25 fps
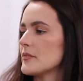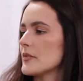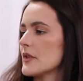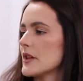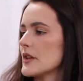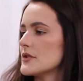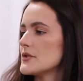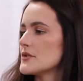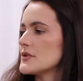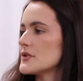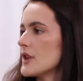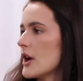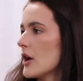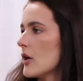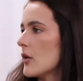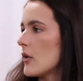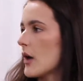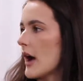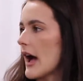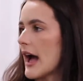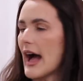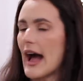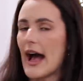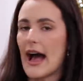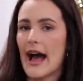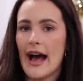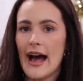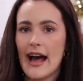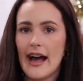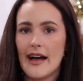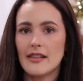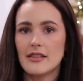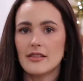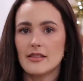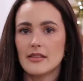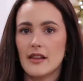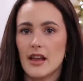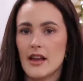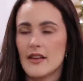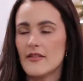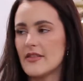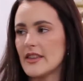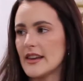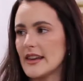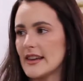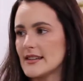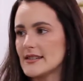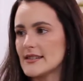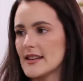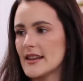So I love
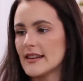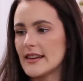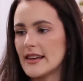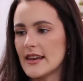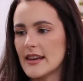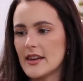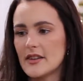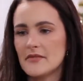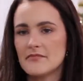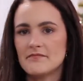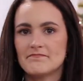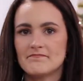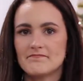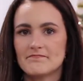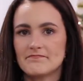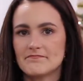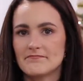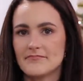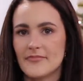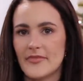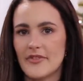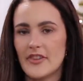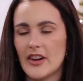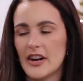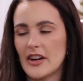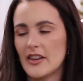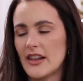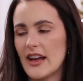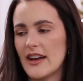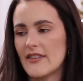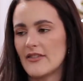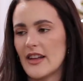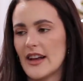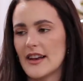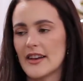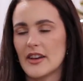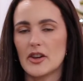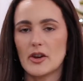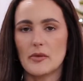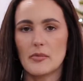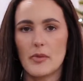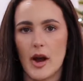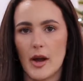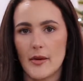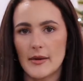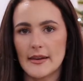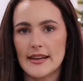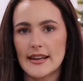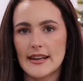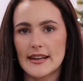these. Again, very lifelike. You're
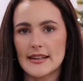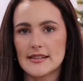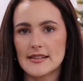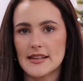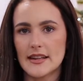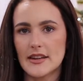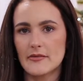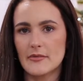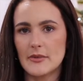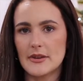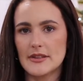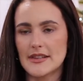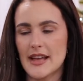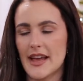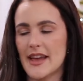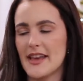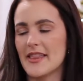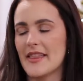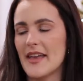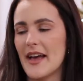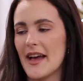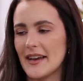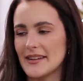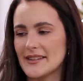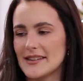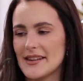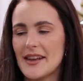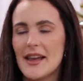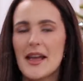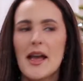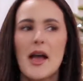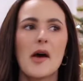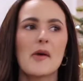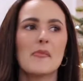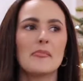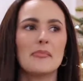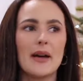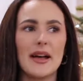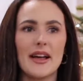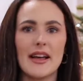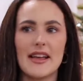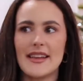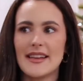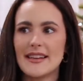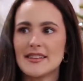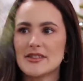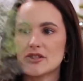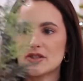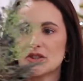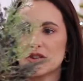probably getting sick of me saying that,
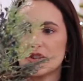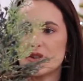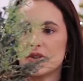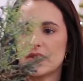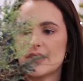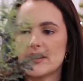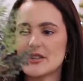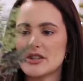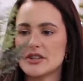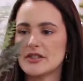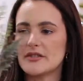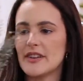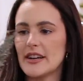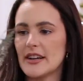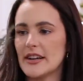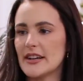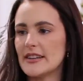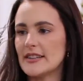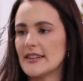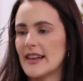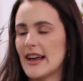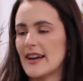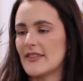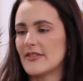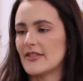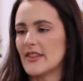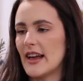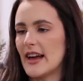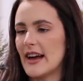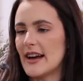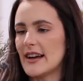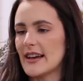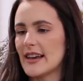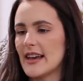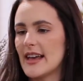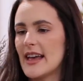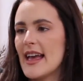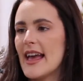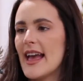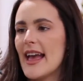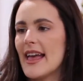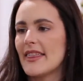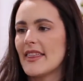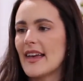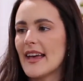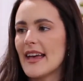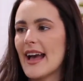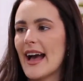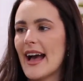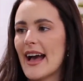but it's true. These are very lifelike.
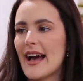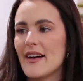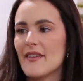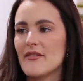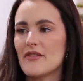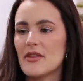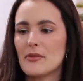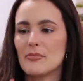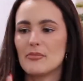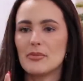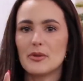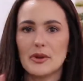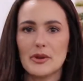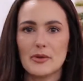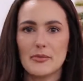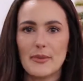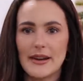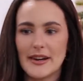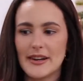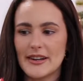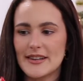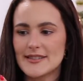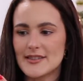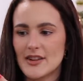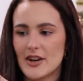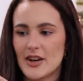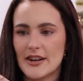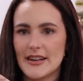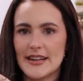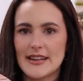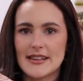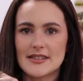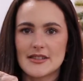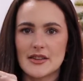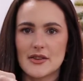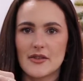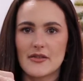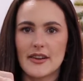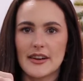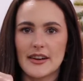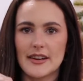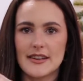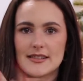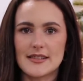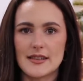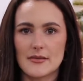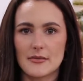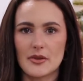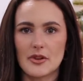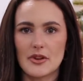They have the blueberries on it, so very
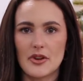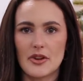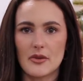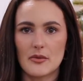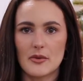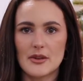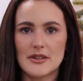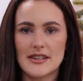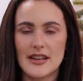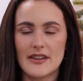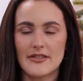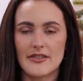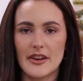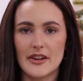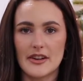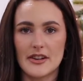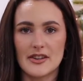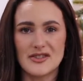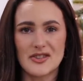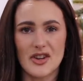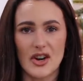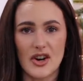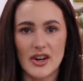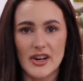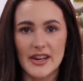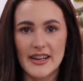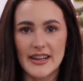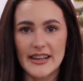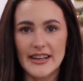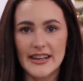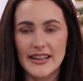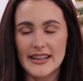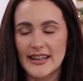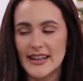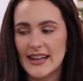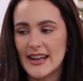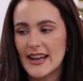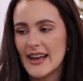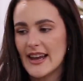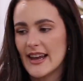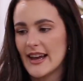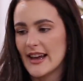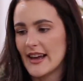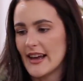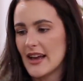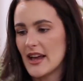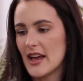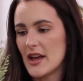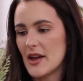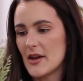similar to the ones I found at Target,
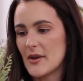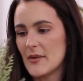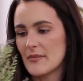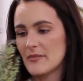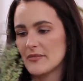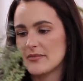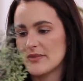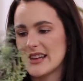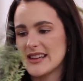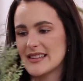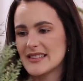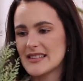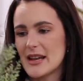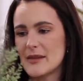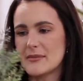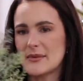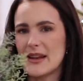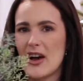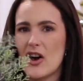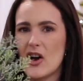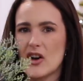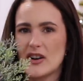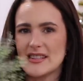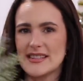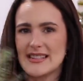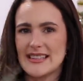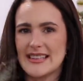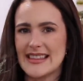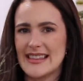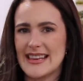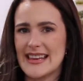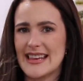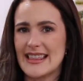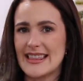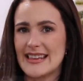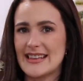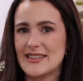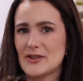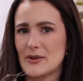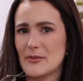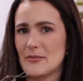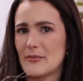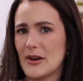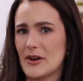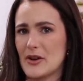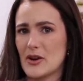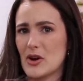except I honestly think these are better